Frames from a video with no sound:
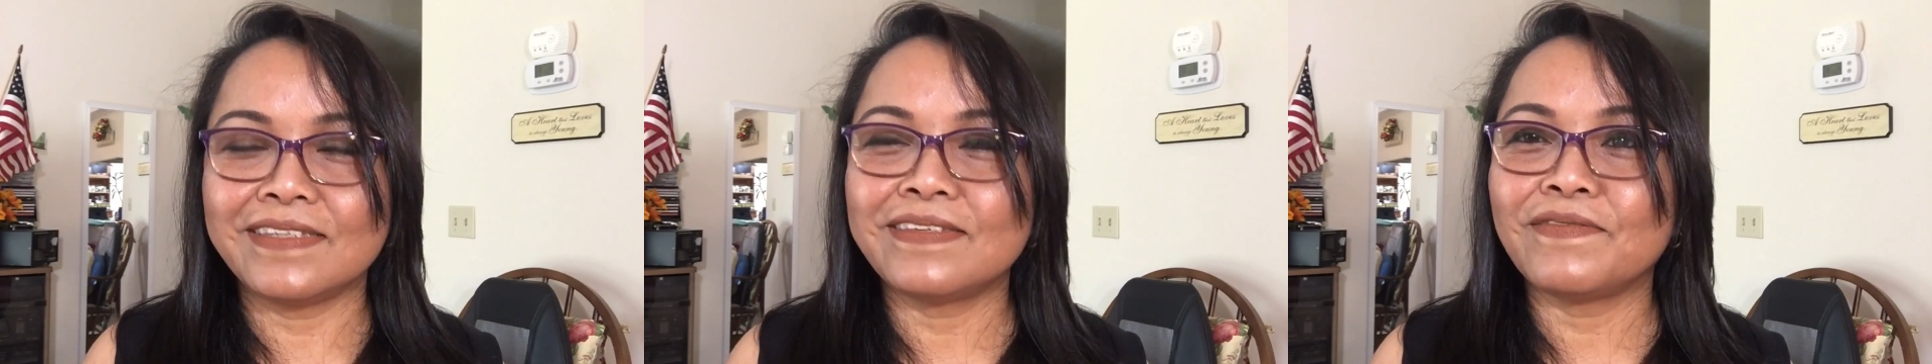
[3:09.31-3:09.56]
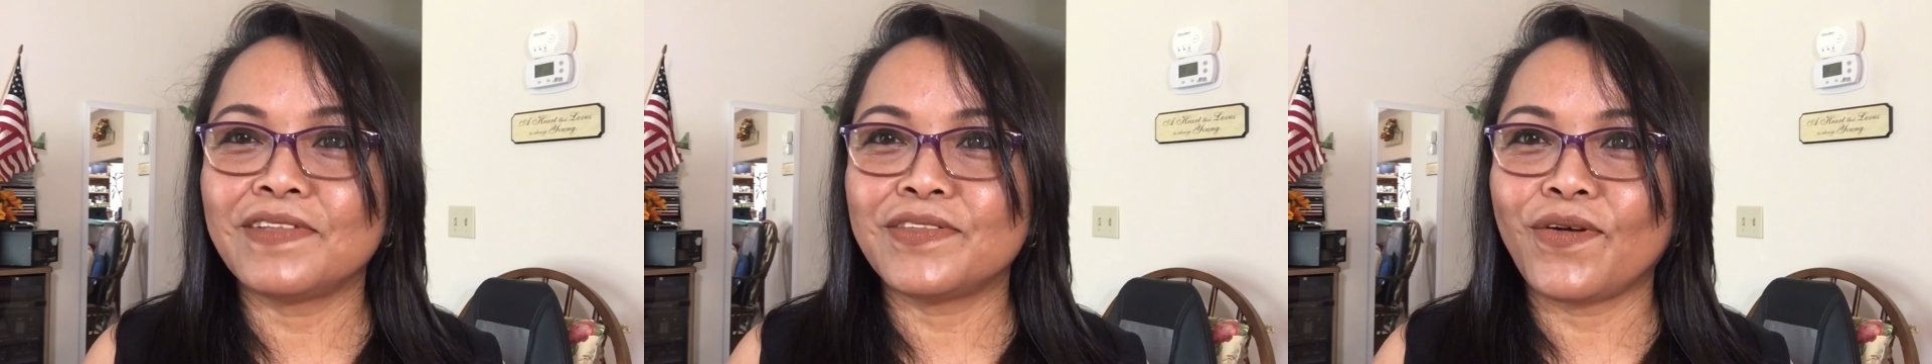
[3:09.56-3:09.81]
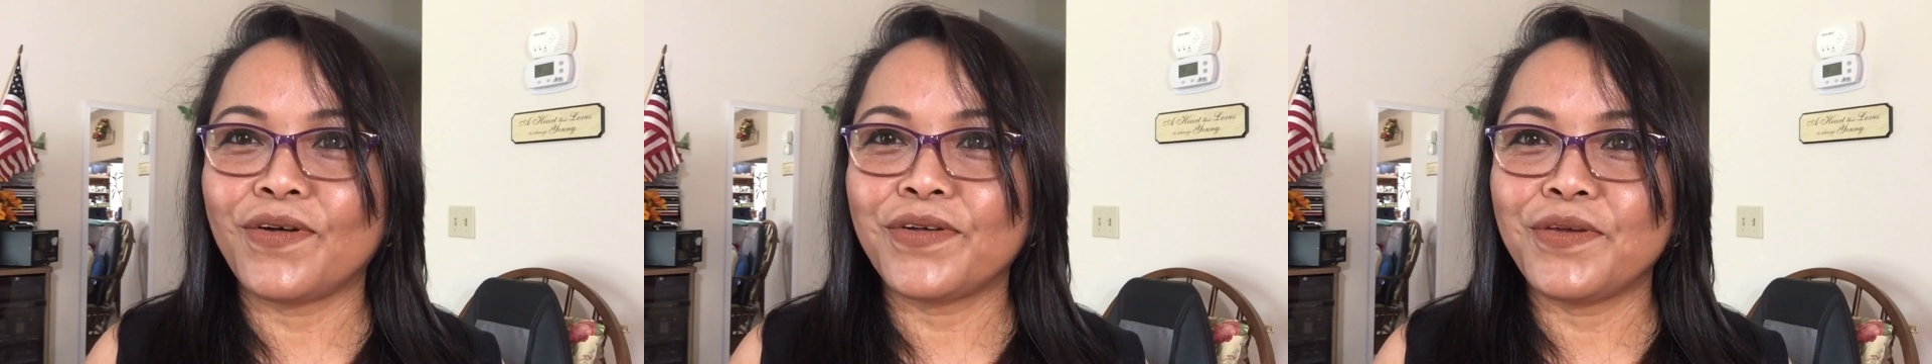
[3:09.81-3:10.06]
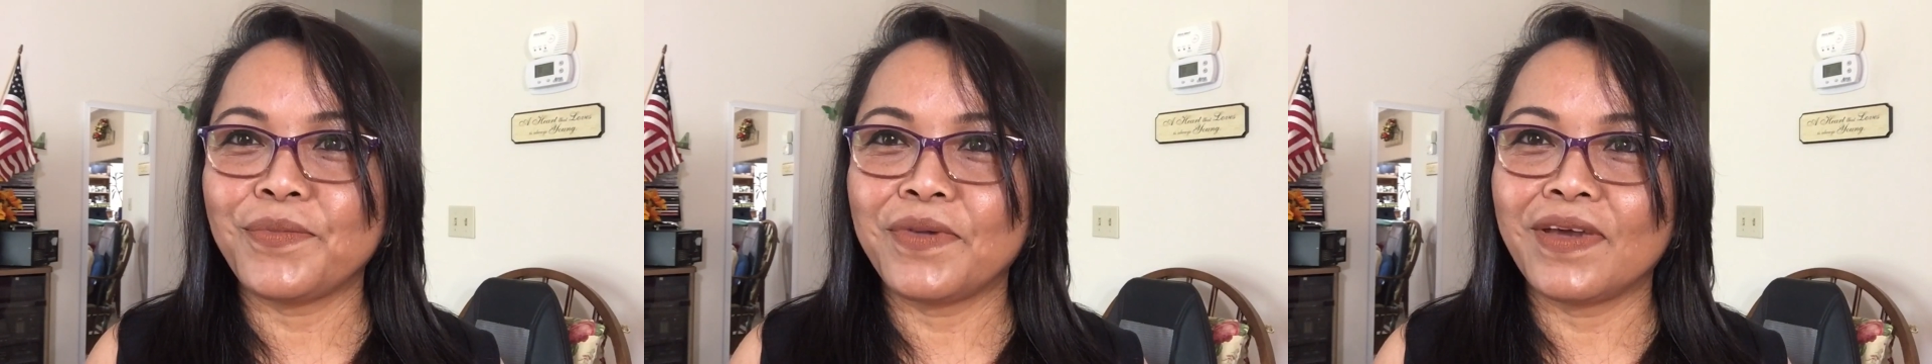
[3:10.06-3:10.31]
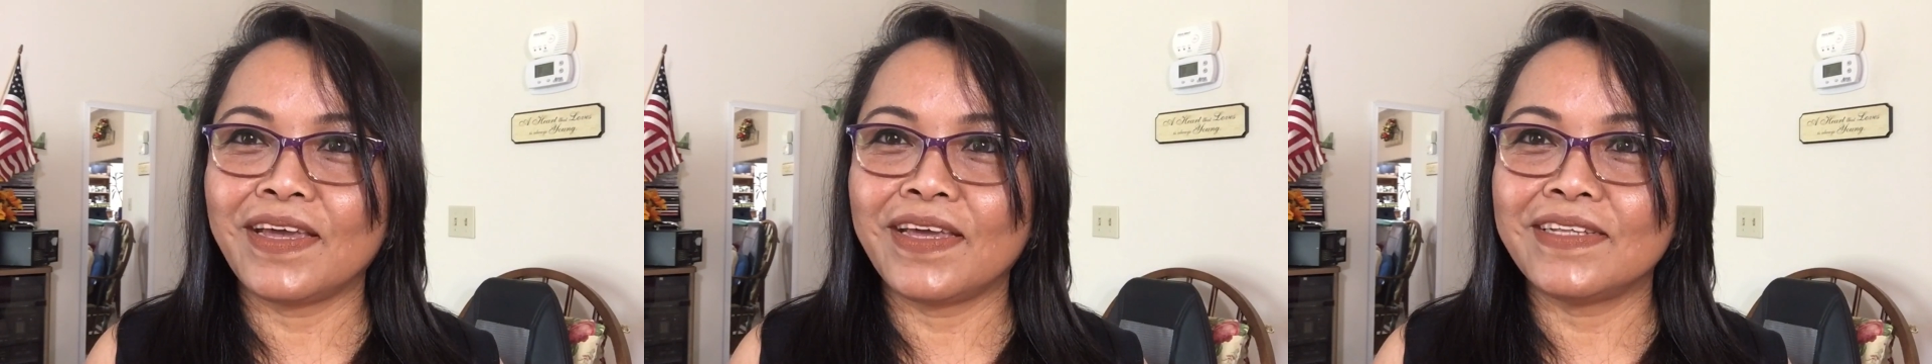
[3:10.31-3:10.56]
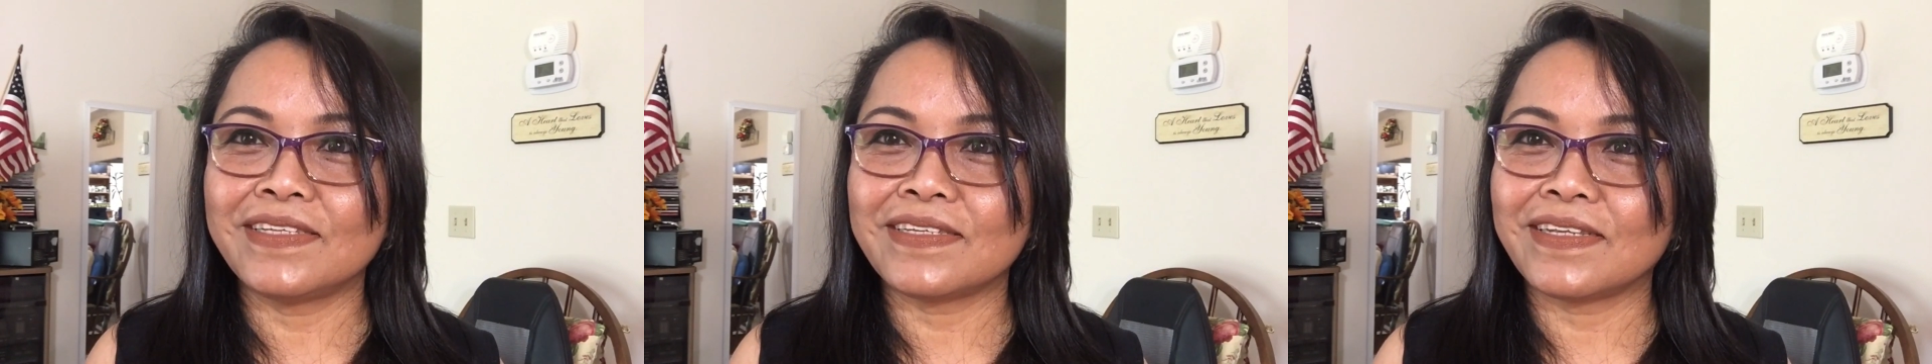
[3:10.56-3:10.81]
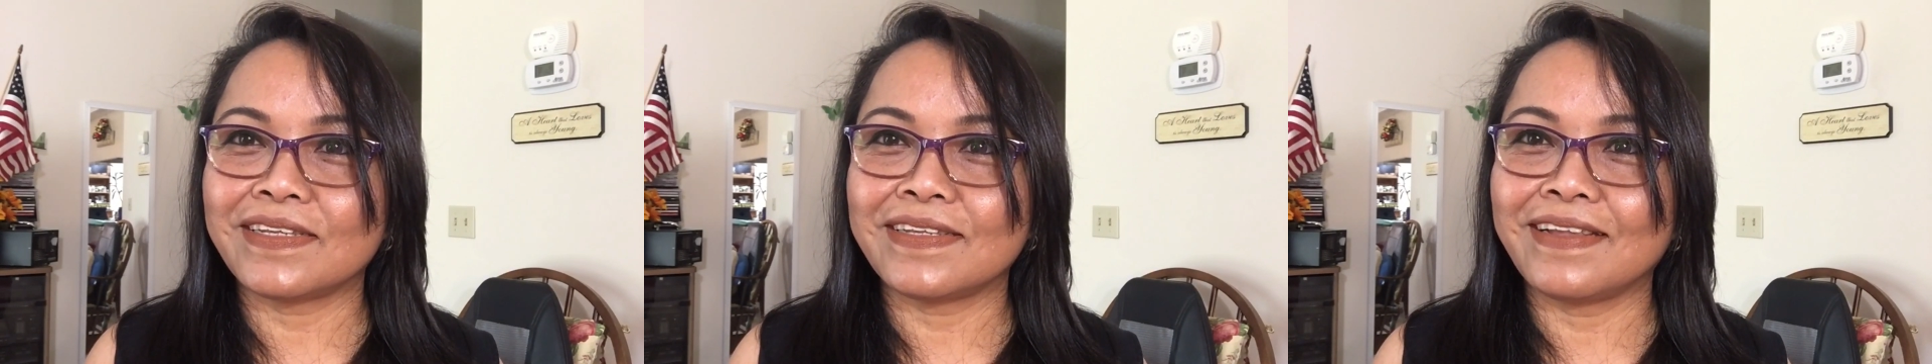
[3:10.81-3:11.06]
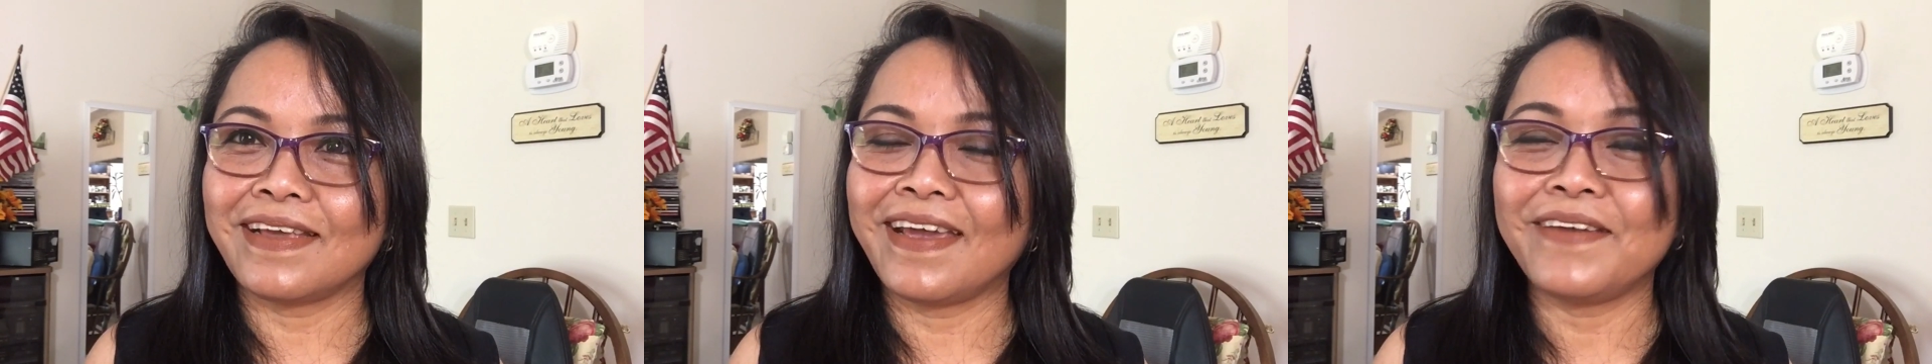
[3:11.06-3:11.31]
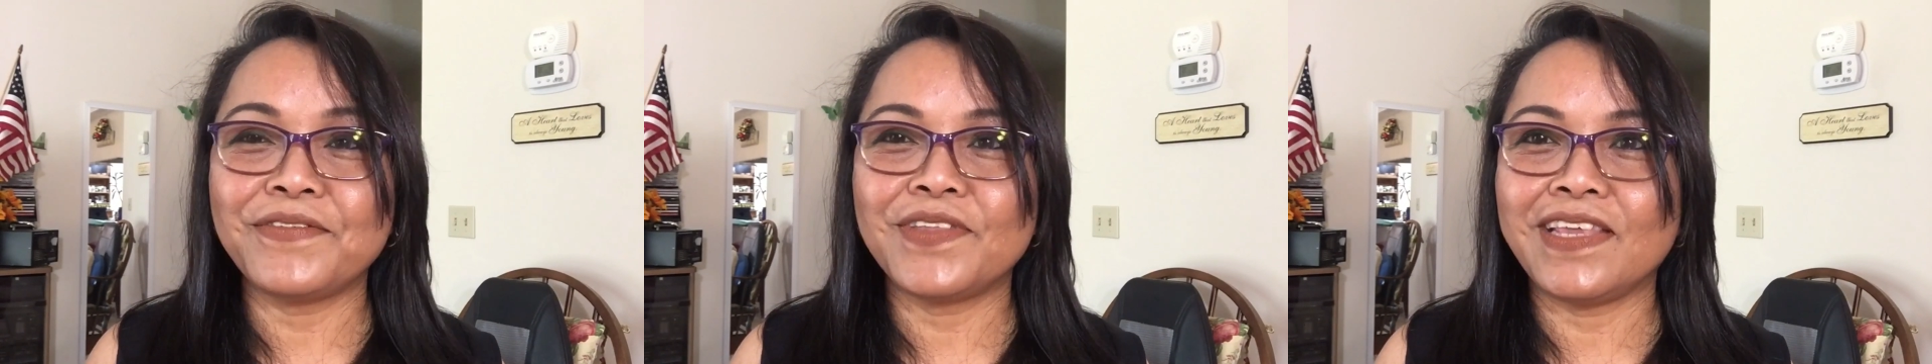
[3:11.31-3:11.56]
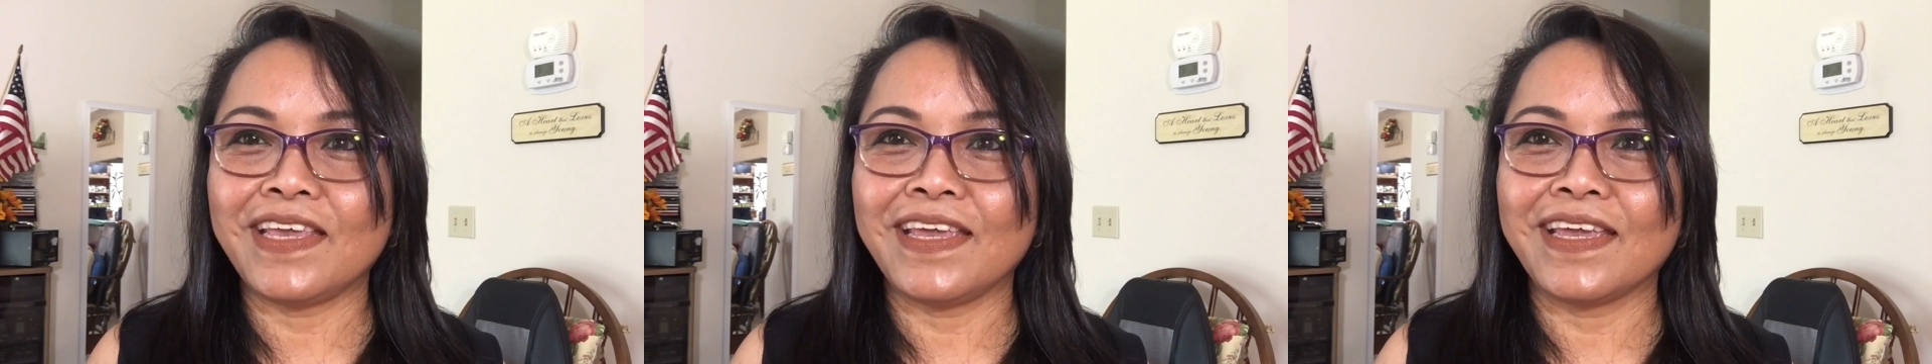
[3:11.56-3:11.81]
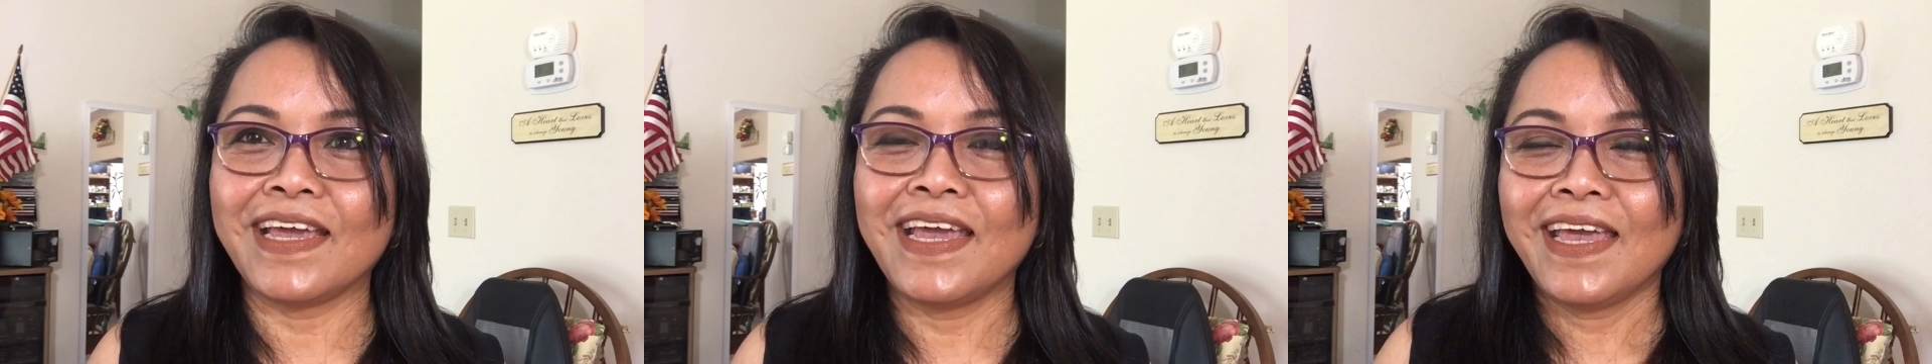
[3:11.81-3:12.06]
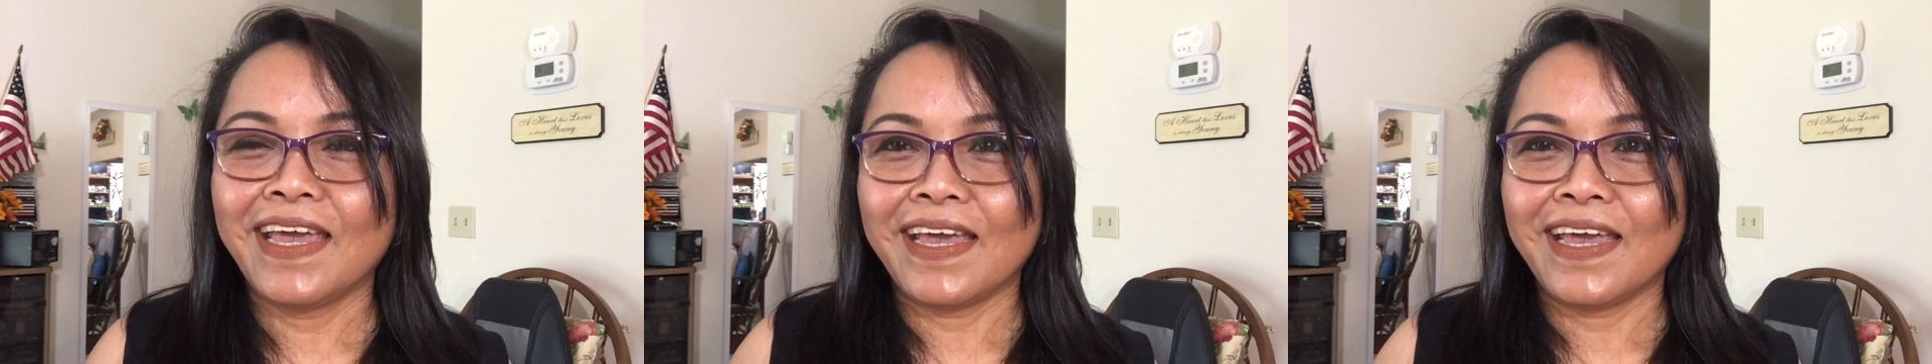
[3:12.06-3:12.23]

civil documents and everything,